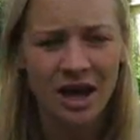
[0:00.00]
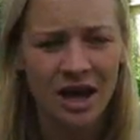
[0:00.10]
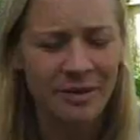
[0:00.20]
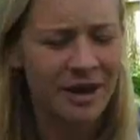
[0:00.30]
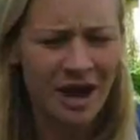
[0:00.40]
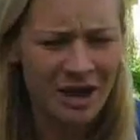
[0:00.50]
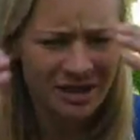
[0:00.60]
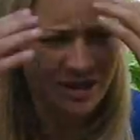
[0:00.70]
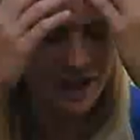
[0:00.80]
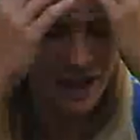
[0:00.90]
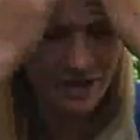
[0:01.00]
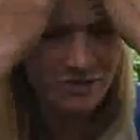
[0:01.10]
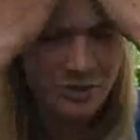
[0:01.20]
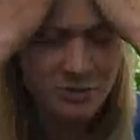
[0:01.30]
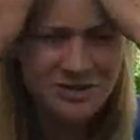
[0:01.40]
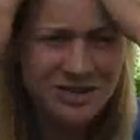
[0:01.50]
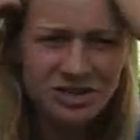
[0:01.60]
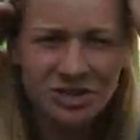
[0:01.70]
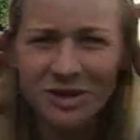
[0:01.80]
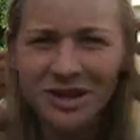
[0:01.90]
I'm like, everybody was
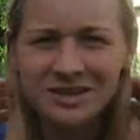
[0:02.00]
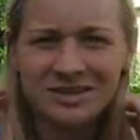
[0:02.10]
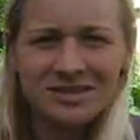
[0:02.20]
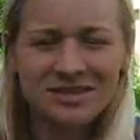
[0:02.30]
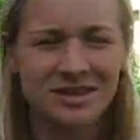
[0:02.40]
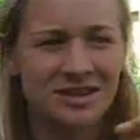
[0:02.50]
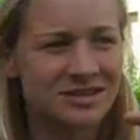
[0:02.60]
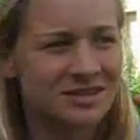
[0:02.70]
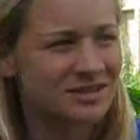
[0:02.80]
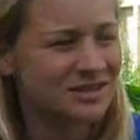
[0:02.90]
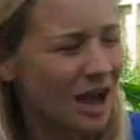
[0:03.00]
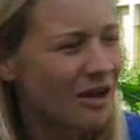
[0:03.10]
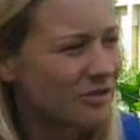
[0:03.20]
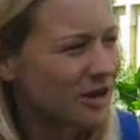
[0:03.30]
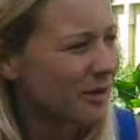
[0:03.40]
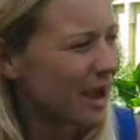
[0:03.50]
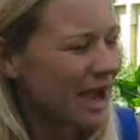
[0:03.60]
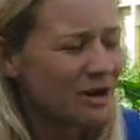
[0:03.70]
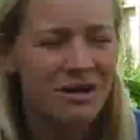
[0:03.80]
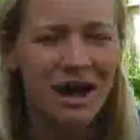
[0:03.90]
teaching me this stuff, and I'm like,
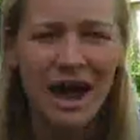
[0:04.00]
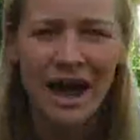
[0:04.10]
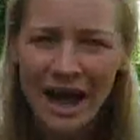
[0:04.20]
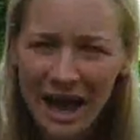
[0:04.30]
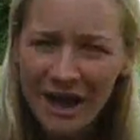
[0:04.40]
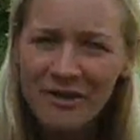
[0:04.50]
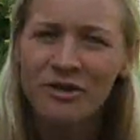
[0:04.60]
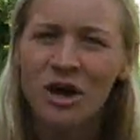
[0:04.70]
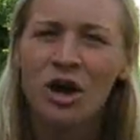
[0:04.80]
I don't have